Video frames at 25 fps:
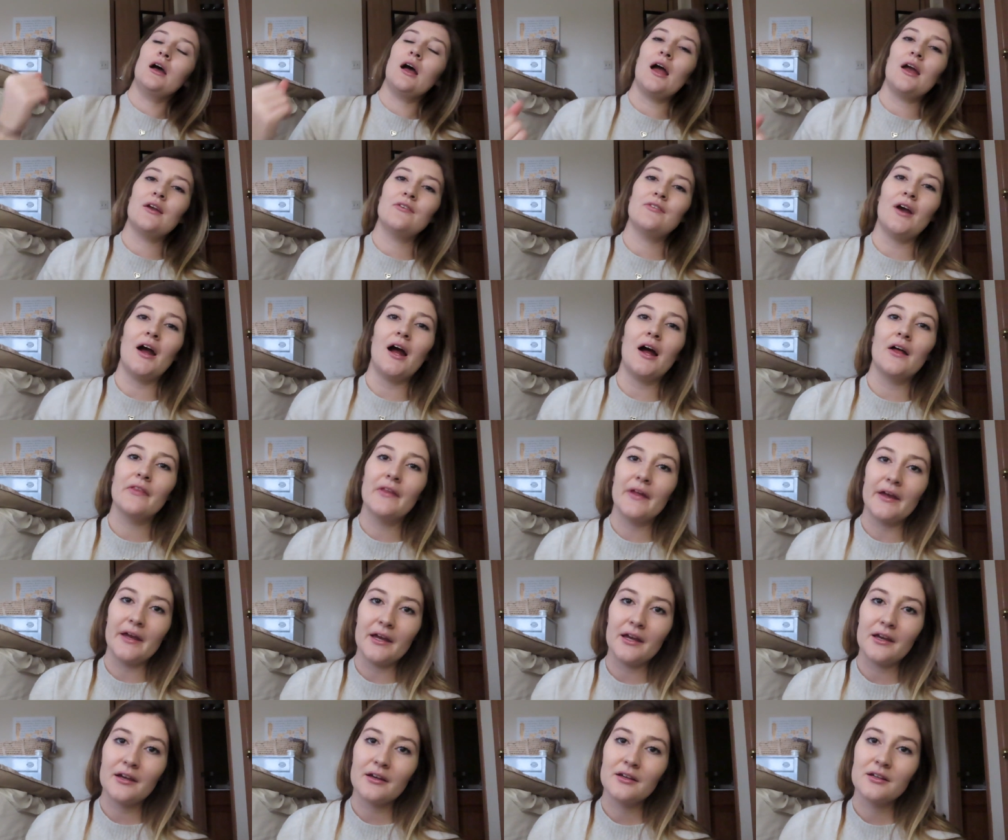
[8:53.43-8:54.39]
I've had
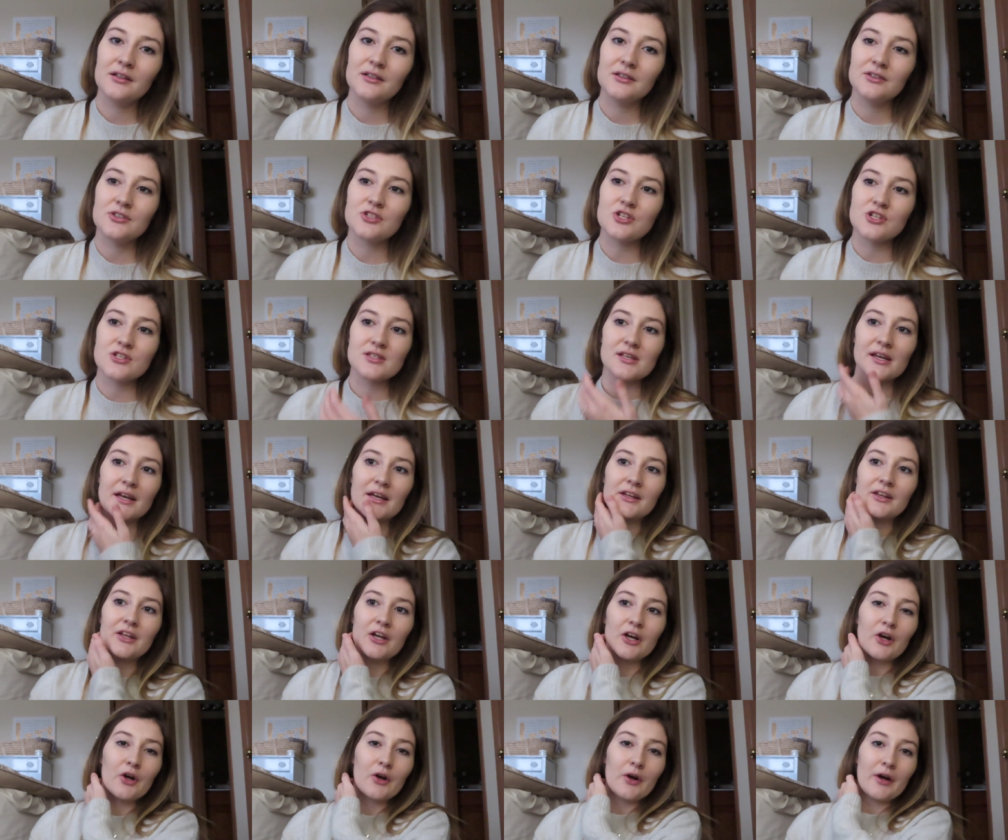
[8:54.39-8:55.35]
like, just
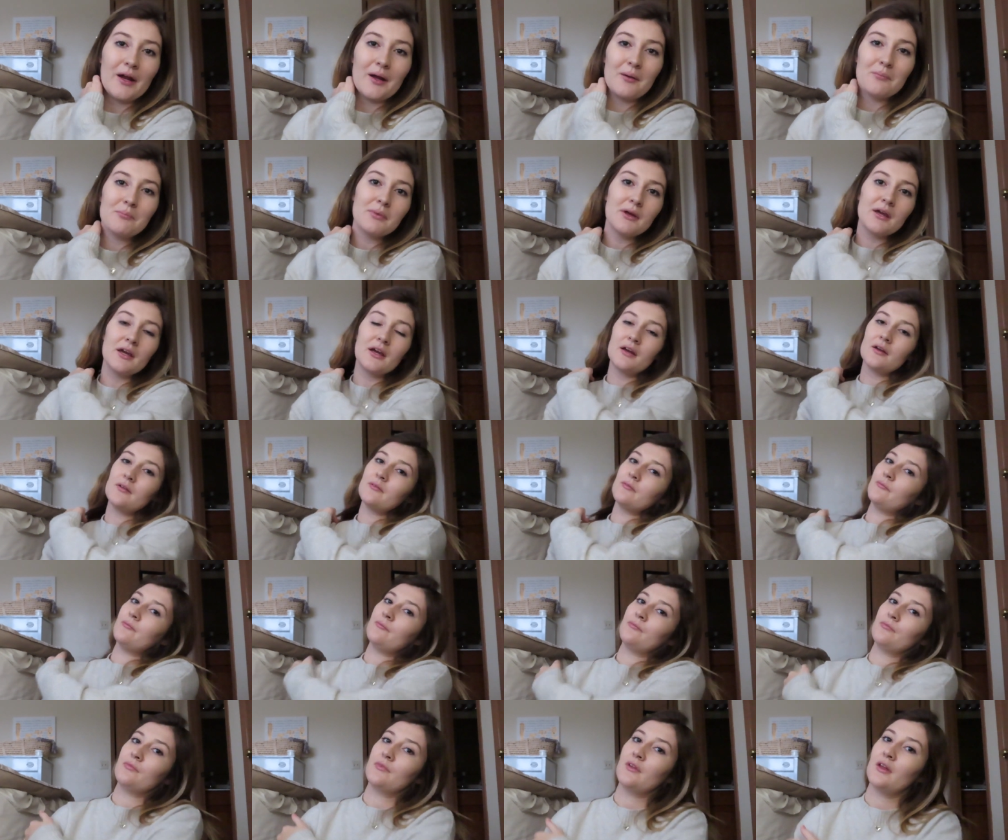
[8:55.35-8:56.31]
like the cramping,
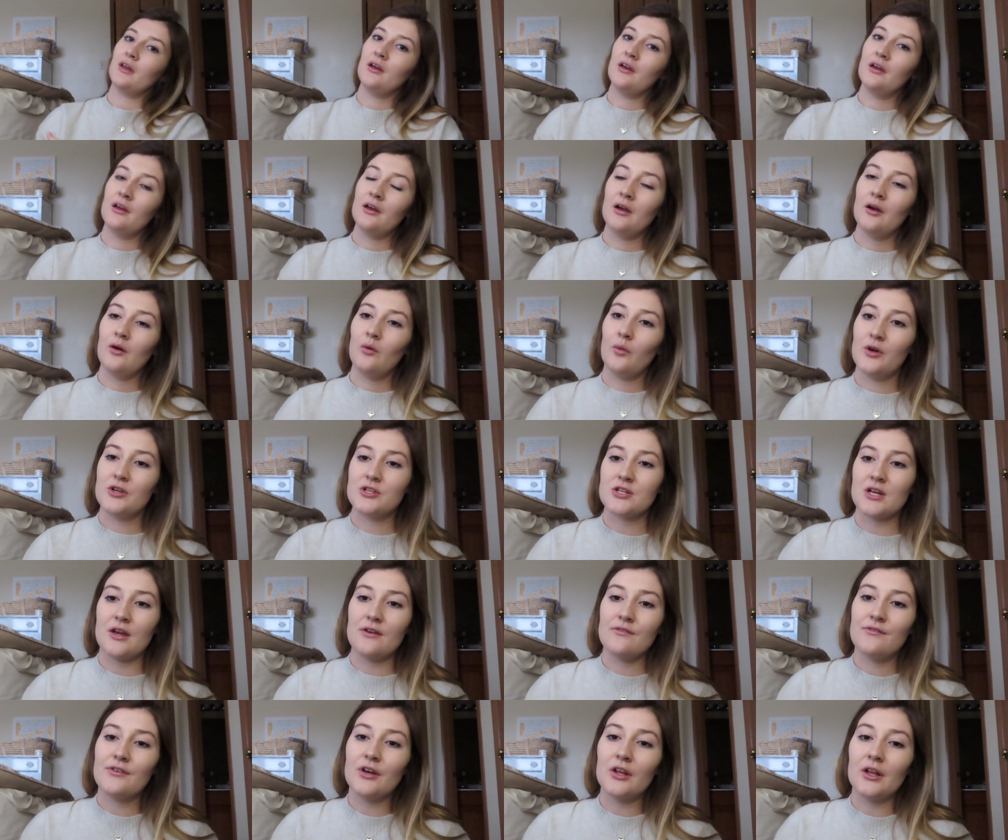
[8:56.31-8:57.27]
which
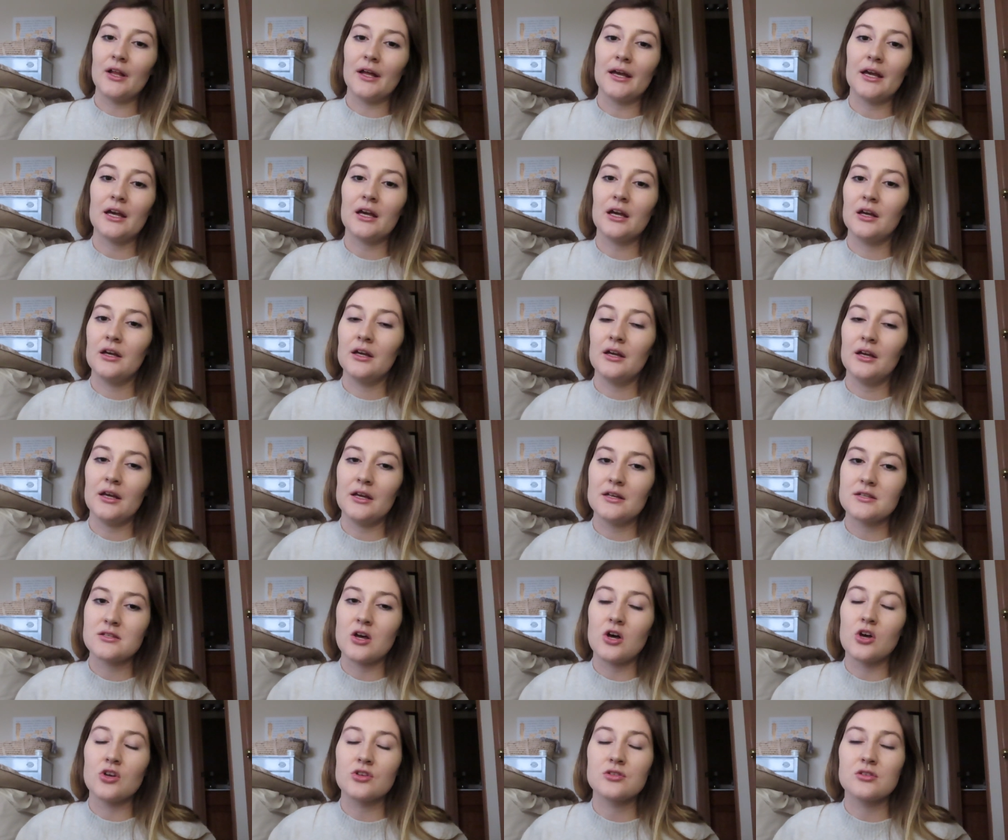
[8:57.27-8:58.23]
I feel like
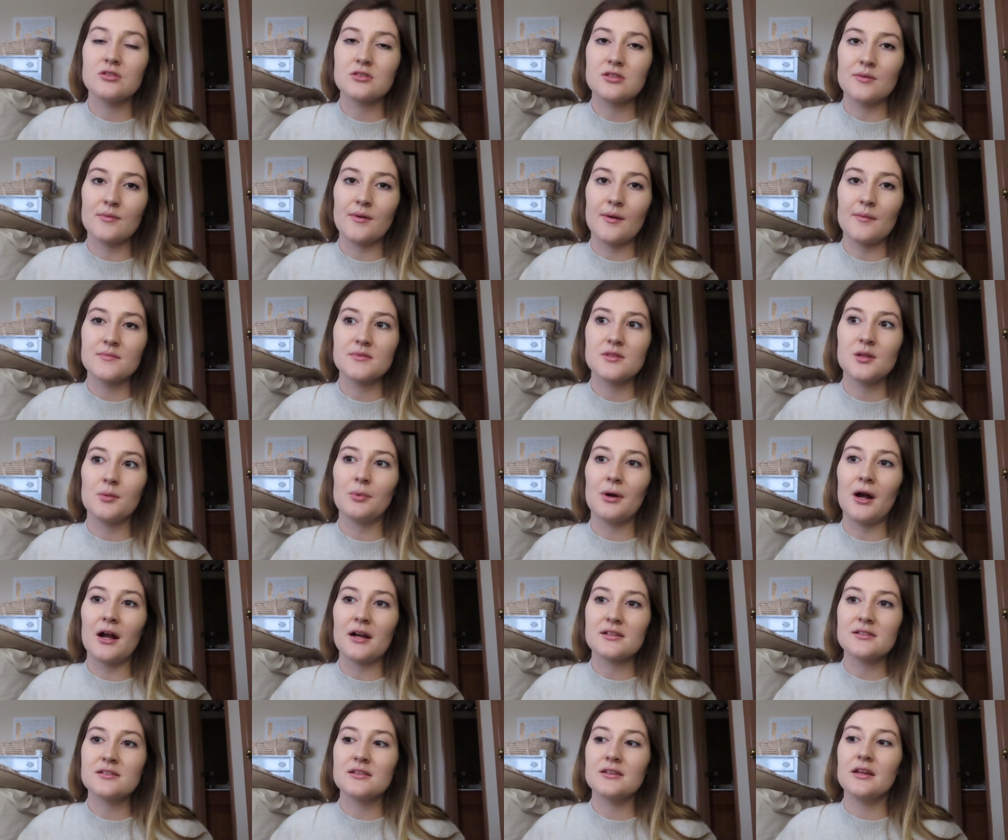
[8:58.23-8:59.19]
is also sometimes the
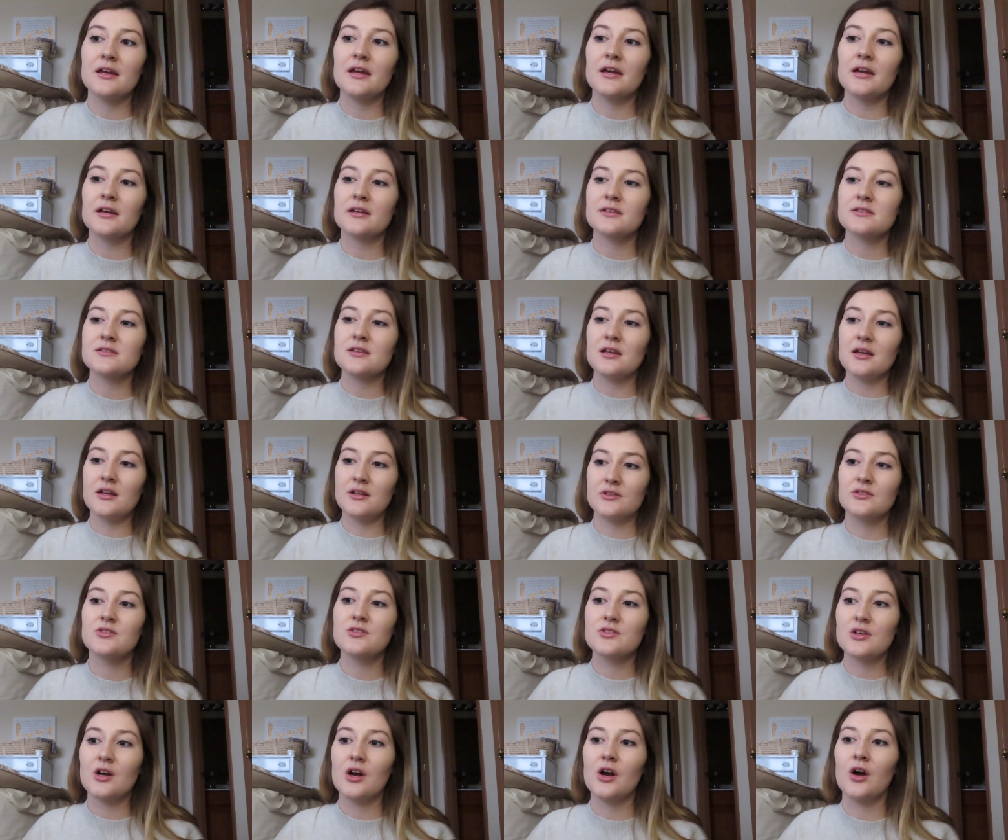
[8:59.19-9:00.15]
Braxton Hicks.
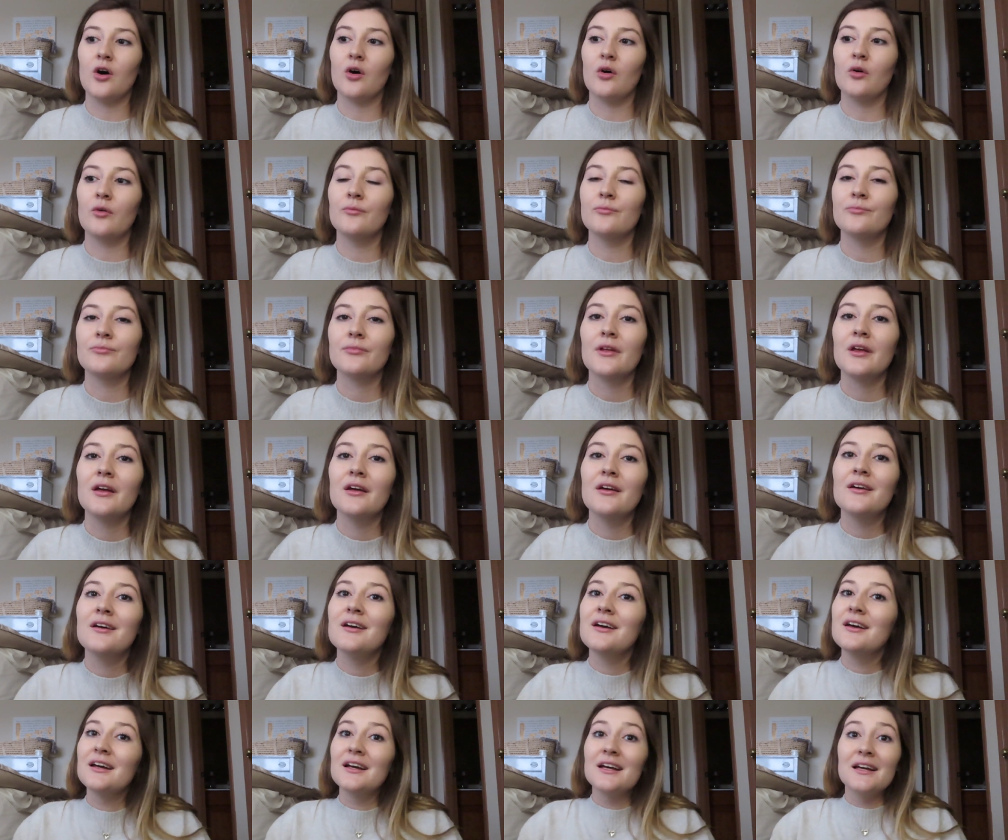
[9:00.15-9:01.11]
And so,
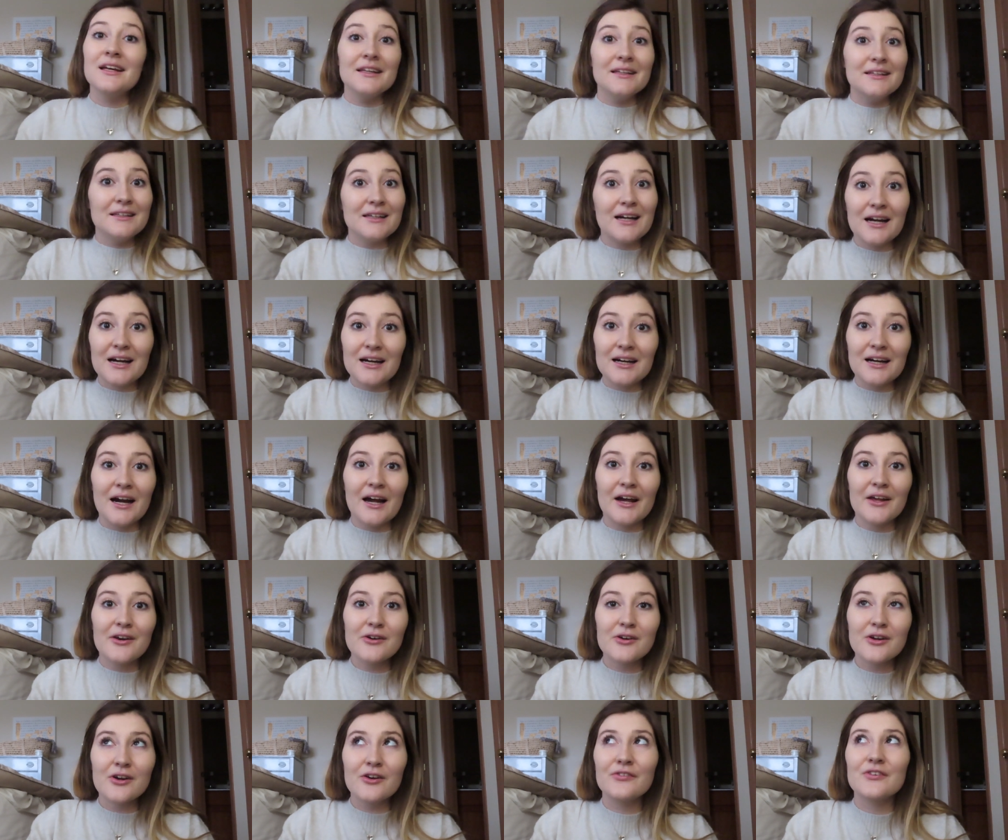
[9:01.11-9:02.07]
yeah, I
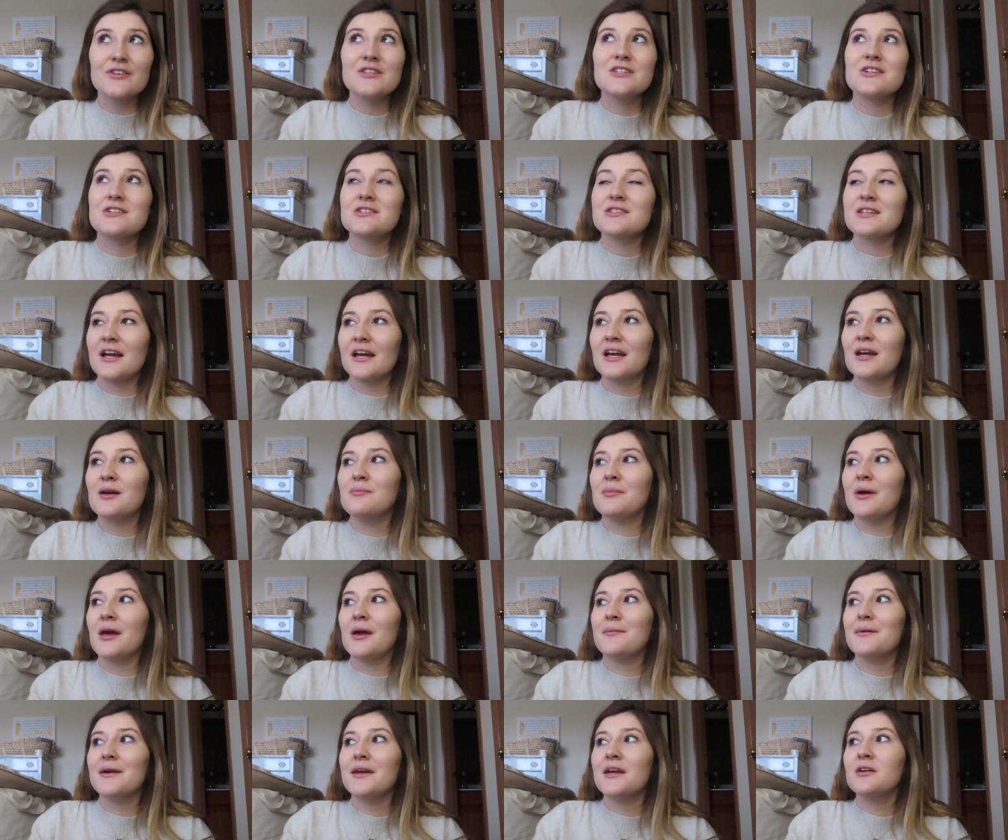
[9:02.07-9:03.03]
don't know if it's your second
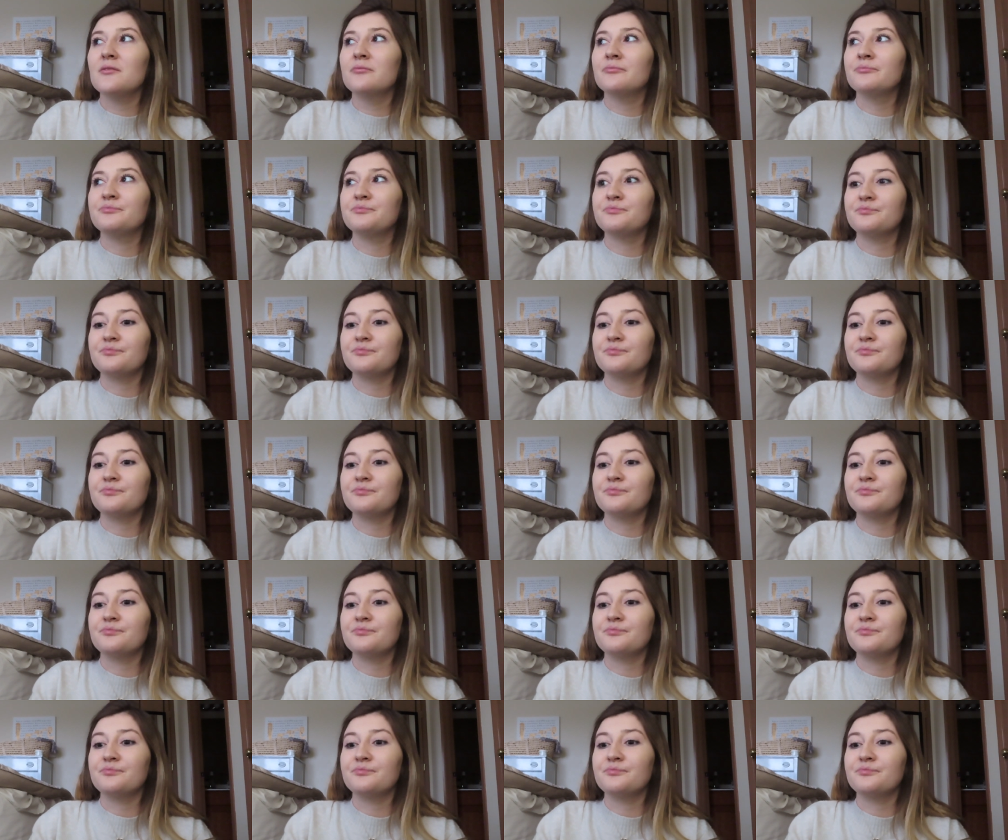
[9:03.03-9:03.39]
baby